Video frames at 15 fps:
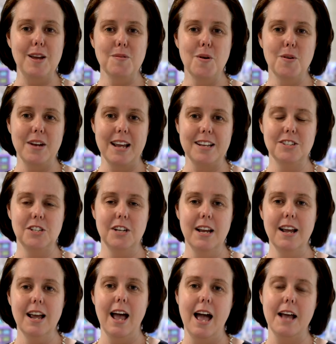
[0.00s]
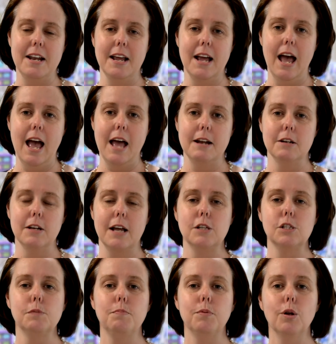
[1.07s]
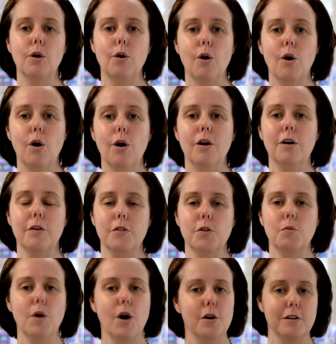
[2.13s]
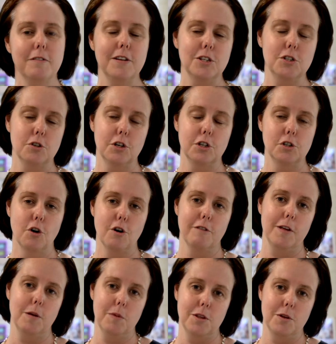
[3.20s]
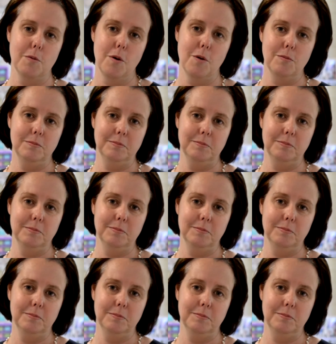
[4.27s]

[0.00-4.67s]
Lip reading: you all next year and explore the world of history and geography with you all.